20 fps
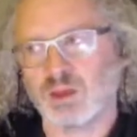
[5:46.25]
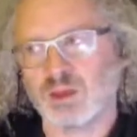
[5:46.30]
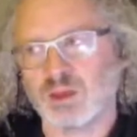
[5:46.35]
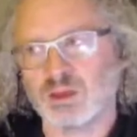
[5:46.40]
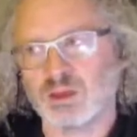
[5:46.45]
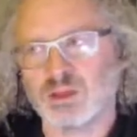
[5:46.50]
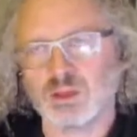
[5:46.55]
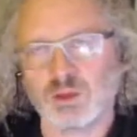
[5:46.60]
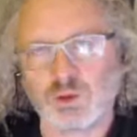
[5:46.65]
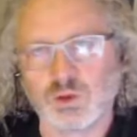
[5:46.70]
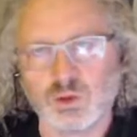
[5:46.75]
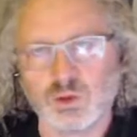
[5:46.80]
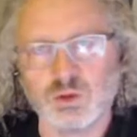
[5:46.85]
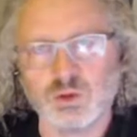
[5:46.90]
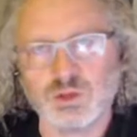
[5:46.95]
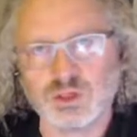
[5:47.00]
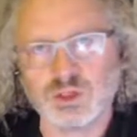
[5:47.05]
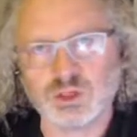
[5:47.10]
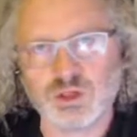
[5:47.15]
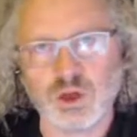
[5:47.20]
into the
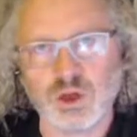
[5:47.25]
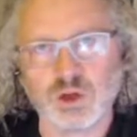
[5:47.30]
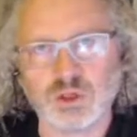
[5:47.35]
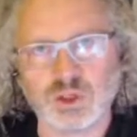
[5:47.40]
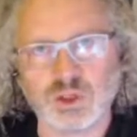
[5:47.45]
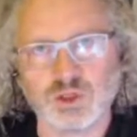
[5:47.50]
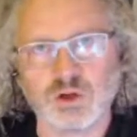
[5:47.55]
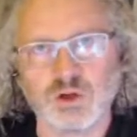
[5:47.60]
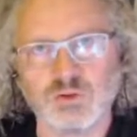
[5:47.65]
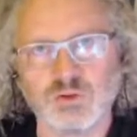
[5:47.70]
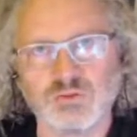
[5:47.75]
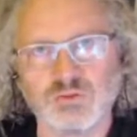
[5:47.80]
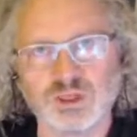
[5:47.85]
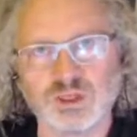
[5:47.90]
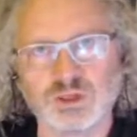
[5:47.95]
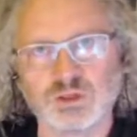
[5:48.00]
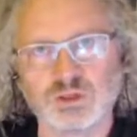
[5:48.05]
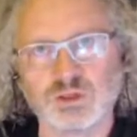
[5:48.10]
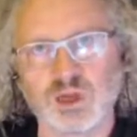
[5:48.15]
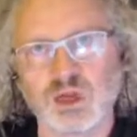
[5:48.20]
core this notion of
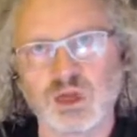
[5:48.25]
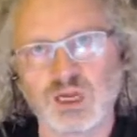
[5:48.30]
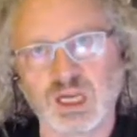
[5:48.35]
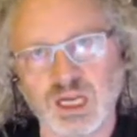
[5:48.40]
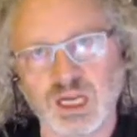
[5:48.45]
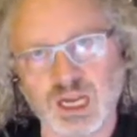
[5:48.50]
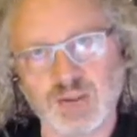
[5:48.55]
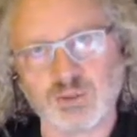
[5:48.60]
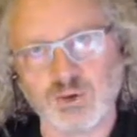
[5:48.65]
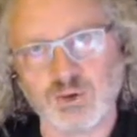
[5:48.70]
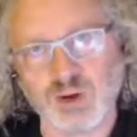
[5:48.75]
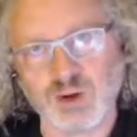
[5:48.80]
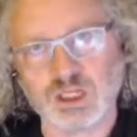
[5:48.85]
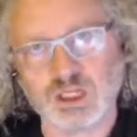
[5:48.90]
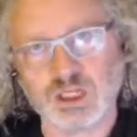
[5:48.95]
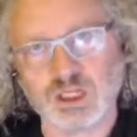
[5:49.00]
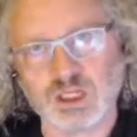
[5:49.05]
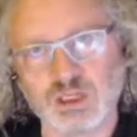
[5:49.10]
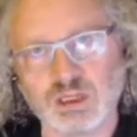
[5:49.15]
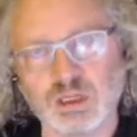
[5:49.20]
this kind of
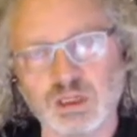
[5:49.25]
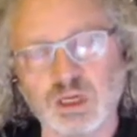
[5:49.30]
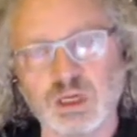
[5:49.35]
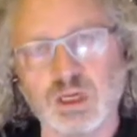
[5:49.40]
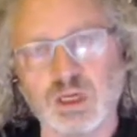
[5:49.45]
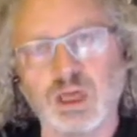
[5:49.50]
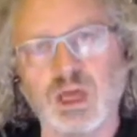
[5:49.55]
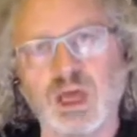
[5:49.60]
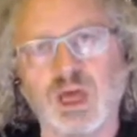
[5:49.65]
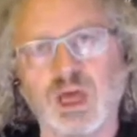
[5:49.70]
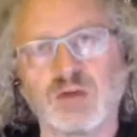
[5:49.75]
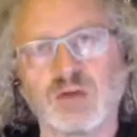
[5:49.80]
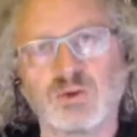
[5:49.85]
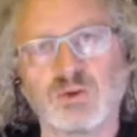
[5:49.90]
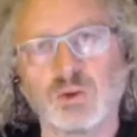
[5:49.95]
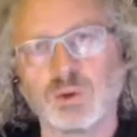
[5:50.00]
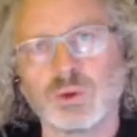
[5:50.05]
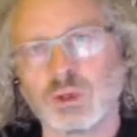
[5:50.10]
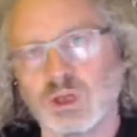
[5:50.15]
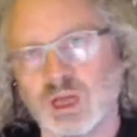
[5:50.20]
collaboration, a
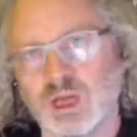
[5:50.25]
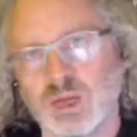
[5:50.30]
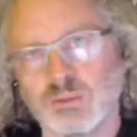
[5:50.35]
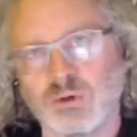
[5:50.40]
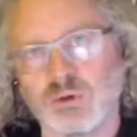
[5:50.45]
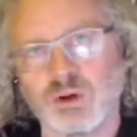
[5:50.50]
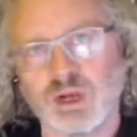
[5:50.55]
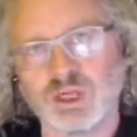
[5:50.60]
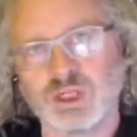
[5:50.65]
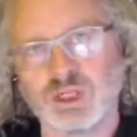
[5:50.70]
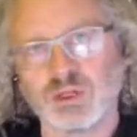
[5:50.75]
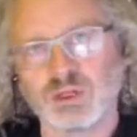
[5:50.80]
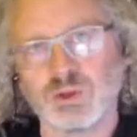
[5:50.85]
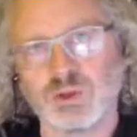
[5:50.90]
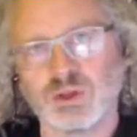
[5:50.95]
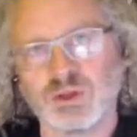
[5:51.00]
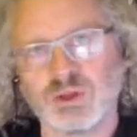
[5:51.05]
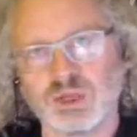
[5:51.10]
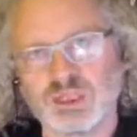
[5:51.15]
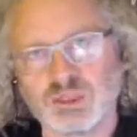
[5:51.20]
fluid collaboration
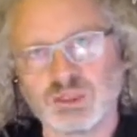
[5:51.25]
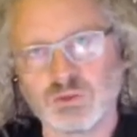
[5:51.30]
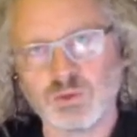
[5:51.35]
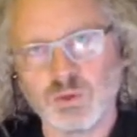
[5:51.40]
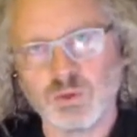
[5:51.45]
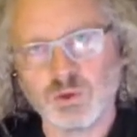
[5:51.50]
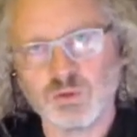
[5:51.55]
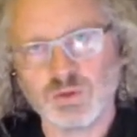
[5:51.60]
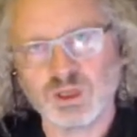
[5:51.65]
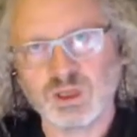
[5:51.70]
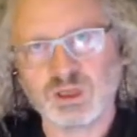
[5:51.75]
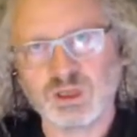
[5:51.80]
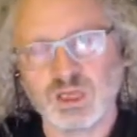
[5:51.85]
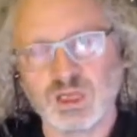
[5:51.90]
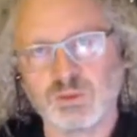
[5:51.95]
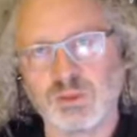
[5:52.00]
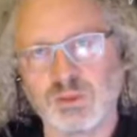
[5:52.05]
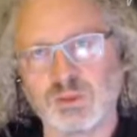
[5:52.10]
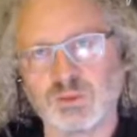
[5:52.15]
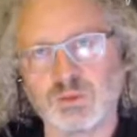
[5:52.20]
where things are moving,
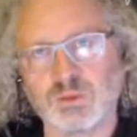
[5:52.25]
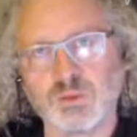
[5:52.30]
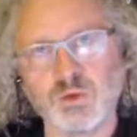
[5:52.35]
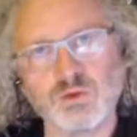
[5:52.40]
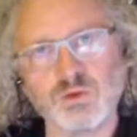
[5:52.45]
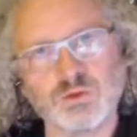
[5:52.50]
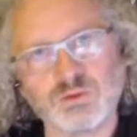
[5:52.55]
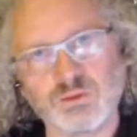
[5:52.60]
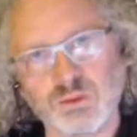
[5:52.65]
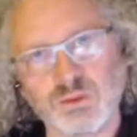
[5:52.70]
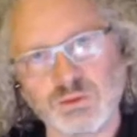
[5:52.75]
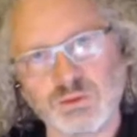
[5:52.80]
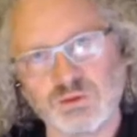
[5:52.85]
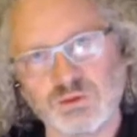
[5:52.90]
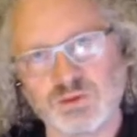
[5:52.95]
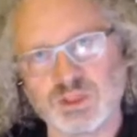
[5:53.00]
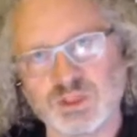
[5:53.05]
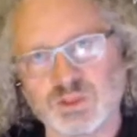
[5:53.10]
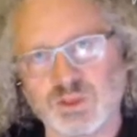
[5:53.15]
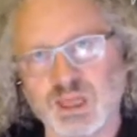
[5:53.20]
that people move from
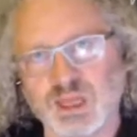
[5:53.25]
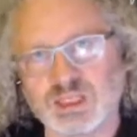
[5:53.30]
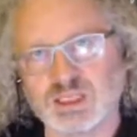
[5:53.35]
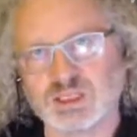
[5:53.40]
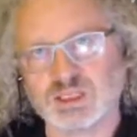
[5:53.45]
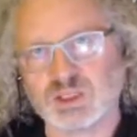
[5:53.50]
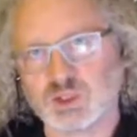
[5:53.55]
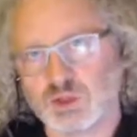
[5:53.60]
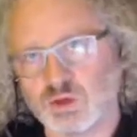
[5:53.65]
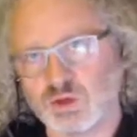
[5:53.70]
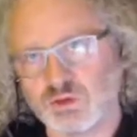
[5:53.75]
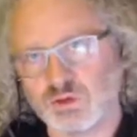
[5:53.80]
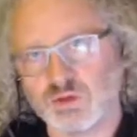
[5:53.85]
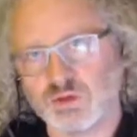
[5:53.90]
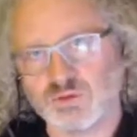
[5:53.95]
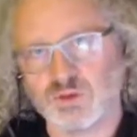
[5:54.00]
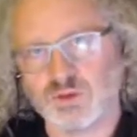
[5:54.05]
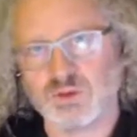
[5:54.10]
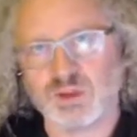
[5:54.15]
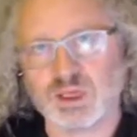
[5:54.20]
different spaces to do
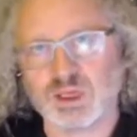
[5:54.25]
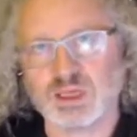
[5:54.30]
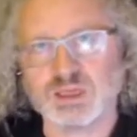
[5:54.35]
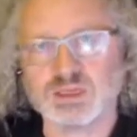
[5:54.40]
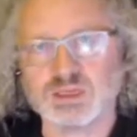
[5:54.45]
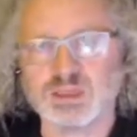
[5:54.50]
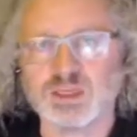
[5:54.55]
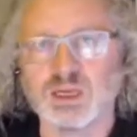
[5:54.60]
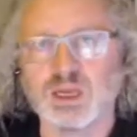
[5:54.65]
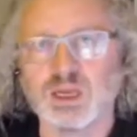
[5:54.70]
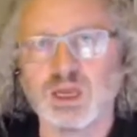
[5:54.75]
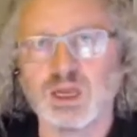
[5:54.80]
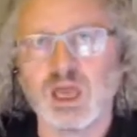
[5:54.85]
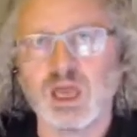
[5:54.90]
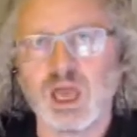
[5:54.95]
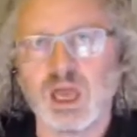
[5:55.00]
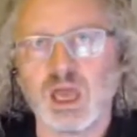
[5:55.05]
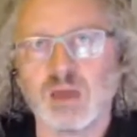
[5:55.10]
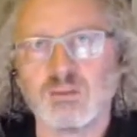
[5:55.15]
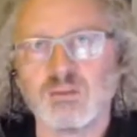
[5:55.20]
different things.
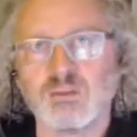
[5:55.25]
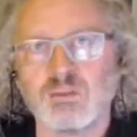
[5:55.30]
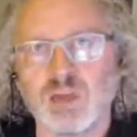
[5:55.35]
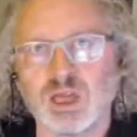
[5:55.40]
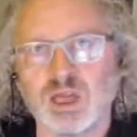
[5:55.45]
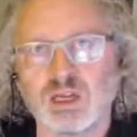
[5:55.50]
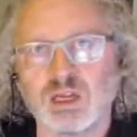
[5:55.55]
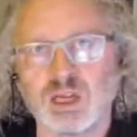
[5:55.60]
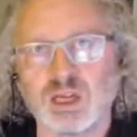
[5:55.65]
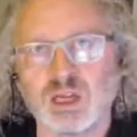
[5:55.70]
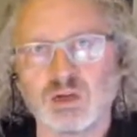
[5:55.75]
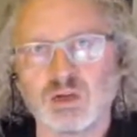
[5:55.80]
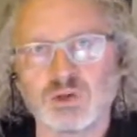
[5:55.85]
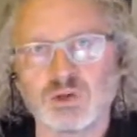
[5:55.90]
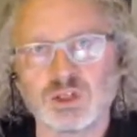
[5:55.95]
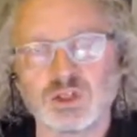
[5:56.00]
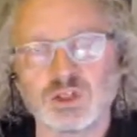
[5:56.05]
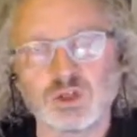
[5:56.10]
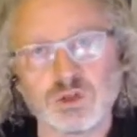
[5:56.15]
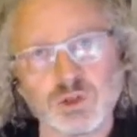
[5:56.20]
But in
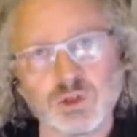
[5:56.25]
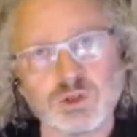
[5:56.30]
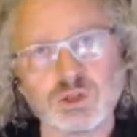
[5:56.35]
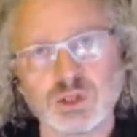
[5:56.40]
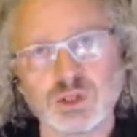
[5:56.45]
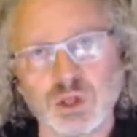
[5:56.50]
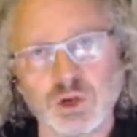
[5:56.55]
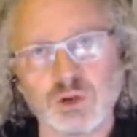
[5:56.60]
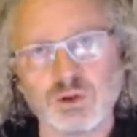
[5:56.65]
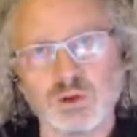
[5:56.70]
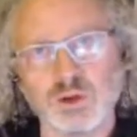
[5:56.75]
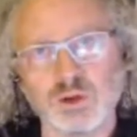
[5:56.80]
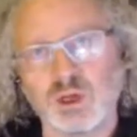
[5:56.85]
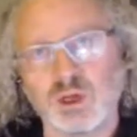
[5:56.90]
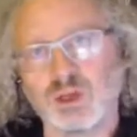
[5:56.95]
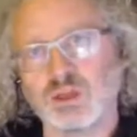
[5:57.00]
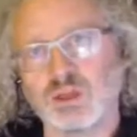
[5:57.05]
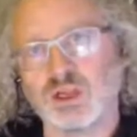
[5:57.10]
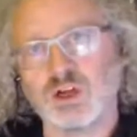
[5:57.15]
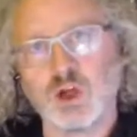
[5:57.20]
order to do so,
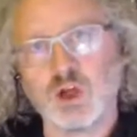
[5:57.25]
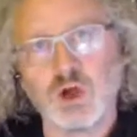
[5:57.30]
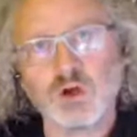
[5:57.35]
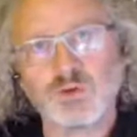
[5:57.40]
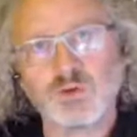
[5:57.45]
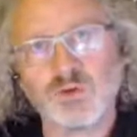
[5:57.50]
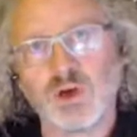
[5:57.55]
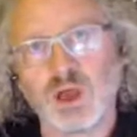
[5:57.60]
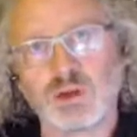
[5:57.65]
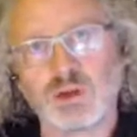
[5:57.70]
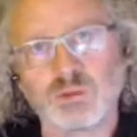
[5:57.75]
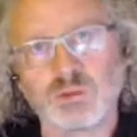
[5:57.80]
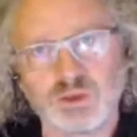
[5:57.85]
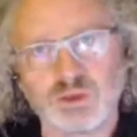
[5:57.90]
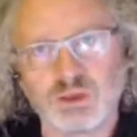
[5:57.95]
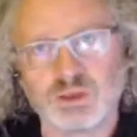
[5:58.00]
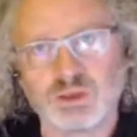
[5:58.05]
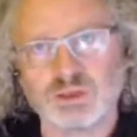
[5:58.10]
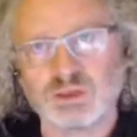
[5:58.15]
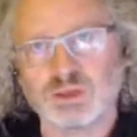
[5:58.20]
they're notified with
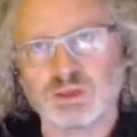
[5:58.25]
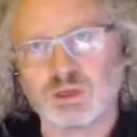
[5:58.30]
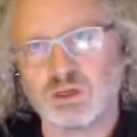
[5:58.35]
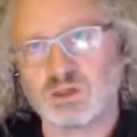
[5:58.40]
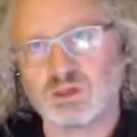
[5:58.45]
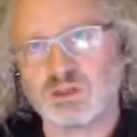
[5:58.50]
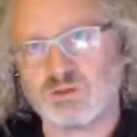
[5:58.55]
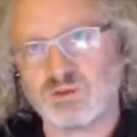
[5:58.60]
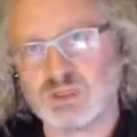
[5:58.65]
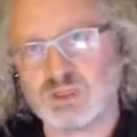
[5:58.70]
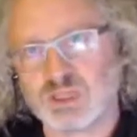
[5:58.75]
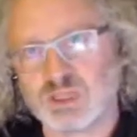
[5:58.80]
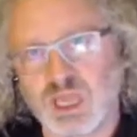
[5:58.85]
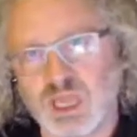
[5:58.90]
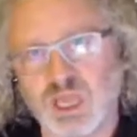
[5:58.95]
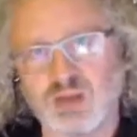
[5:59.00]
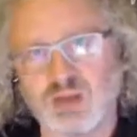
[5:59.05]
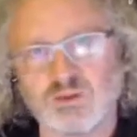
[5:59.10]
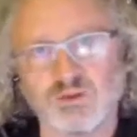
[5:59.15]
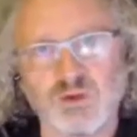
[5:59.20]
a
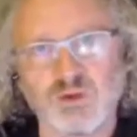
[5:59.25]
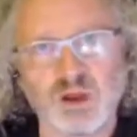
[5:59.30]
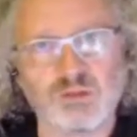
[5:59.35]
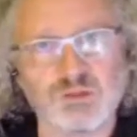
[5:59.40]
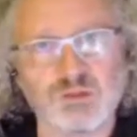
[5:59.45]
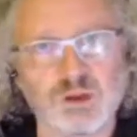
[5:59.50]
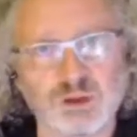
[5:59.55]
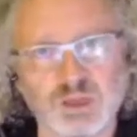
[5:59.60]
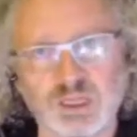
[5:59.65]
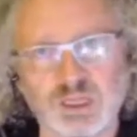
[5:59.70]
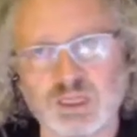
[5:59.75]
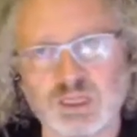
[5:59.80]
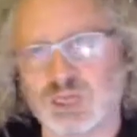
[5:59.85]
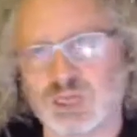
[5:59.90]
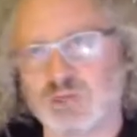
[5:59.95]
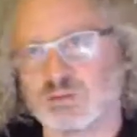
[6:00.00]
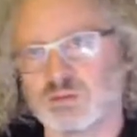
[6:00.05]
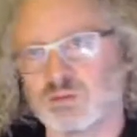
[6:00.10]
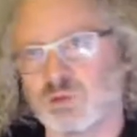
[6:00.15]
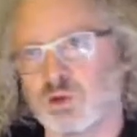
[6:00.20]
sophisticated frame that
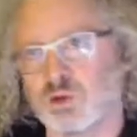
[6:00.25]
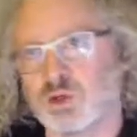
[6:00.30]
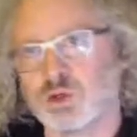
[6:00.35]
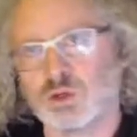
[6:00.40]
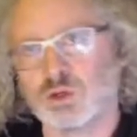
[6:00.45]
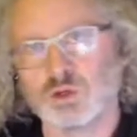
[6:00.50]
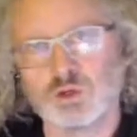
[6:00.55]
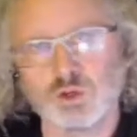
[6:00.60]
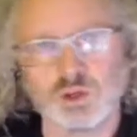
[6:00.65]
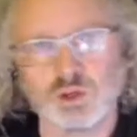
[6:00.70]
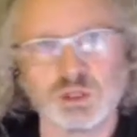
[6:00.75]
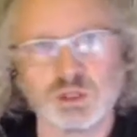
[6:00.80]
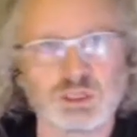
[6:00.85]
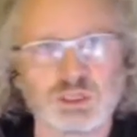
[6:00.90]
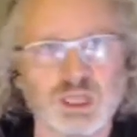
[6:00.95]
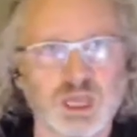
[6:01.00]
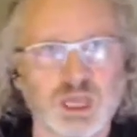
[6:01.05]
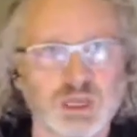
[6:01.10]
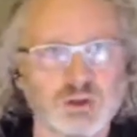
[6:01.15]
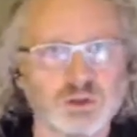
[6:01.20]
tells them, well, you can do
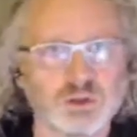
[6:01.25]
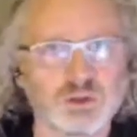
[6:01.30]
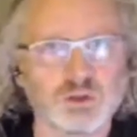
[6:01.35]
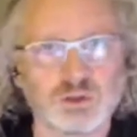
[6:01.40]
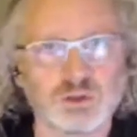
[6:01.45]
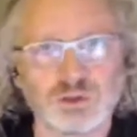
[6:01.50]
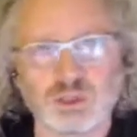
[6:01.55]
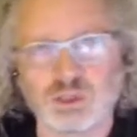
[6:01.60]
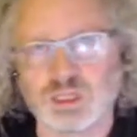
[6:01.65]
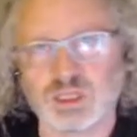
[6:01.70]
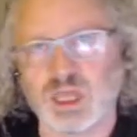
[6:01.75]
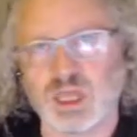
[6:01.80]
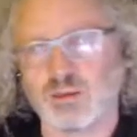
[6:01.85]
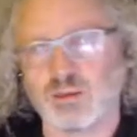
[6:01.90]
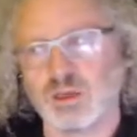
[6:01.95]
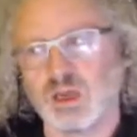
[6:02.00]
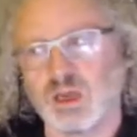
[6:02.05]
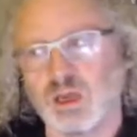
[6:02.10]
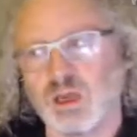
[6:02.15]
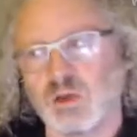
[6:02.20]
this now, you can do this
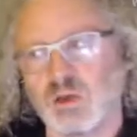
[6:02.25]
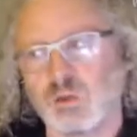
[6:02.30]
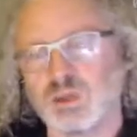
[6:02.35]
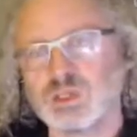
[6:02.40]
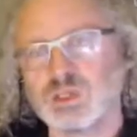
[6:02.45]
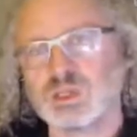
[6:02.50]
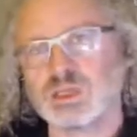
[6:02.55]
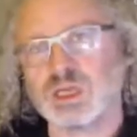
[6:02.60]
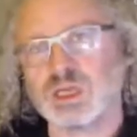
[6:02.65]
now. Once you